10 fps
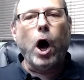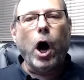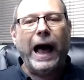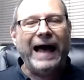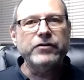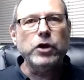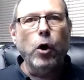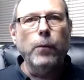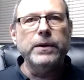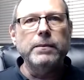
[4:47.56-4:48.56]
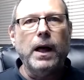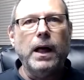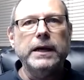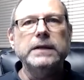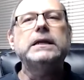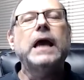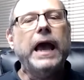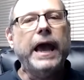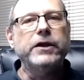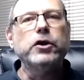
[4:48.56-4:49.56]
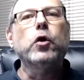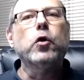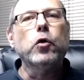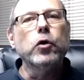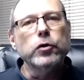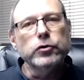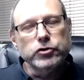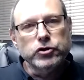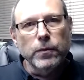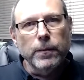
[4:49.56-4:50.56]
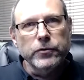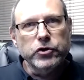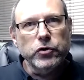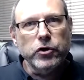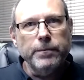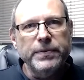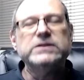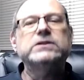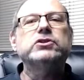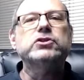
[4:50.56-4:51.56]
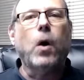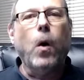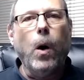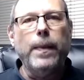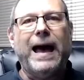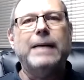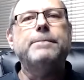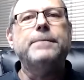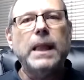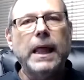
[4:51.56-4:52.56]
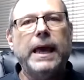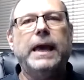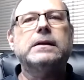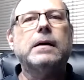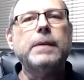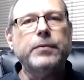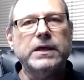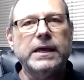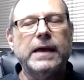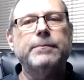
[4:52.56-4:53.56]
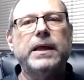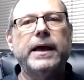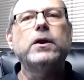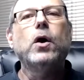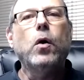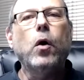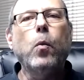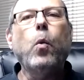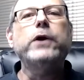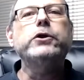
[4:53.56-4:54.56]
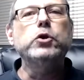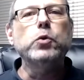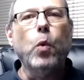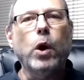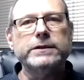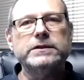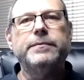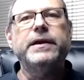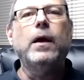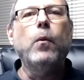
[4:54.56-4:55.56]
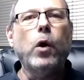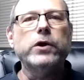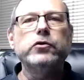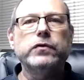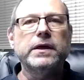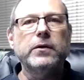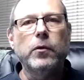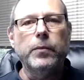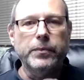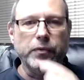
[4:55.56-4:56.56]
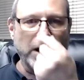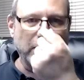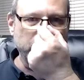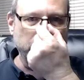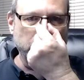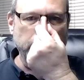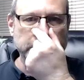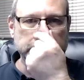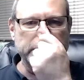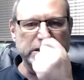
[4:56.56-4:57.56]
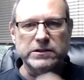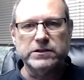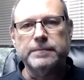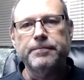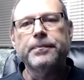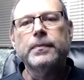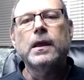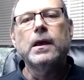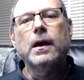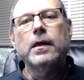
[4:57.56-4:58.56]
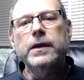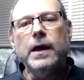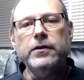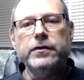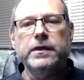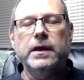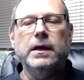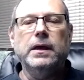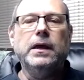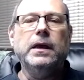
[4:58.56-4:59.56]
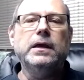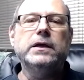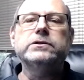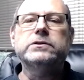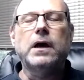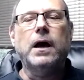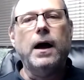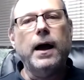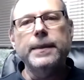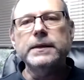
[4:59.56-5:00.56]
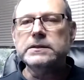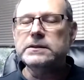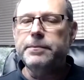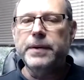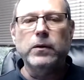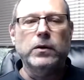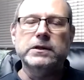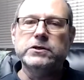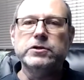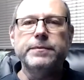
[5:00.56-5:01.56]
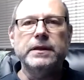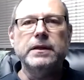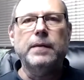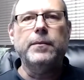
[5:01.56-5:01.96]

have an open mind and do your business on that plan. Come up with a game plan on what you want it to be and what you think will be profitable in this business. The other thing is, and this is a big one, this should be the number